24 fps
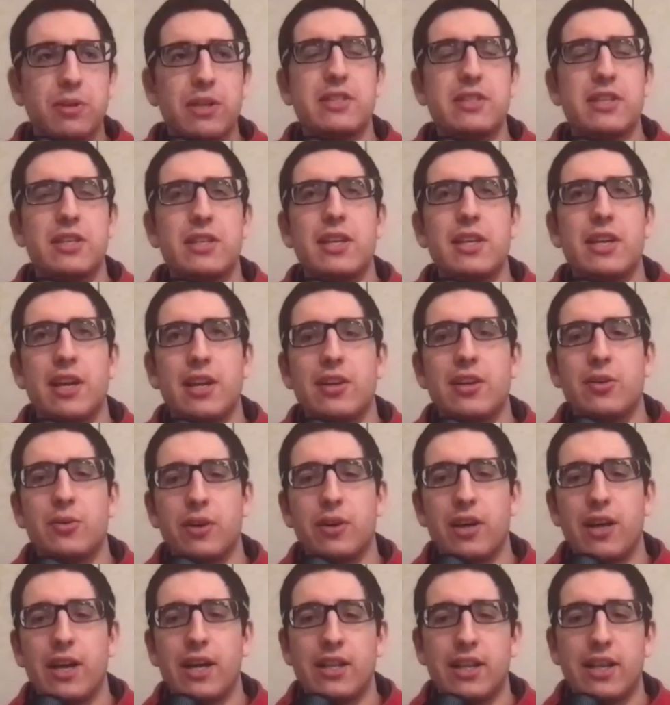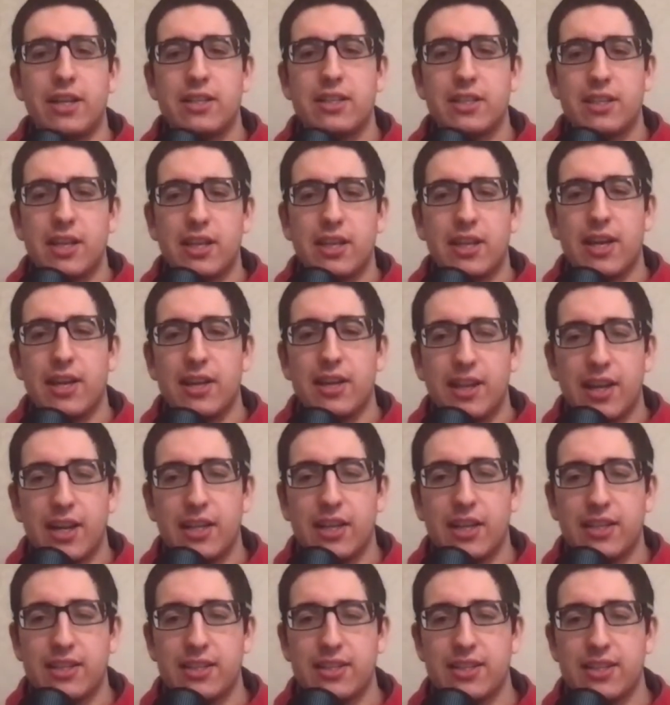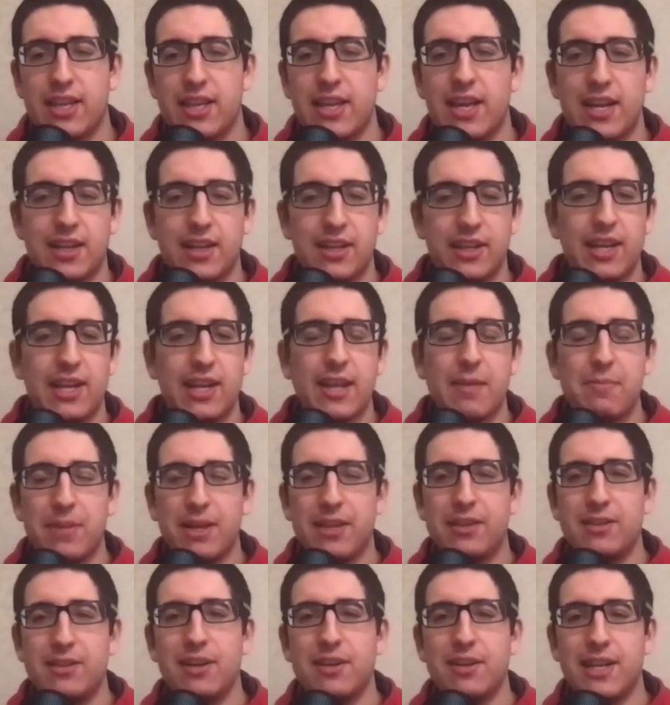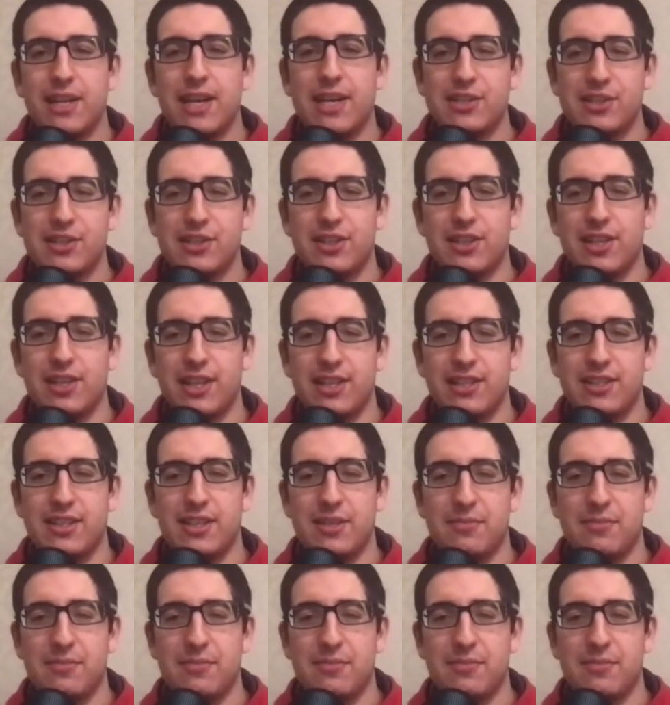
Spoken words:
Indiana well. I like to see that. He had that big dunk last year against them.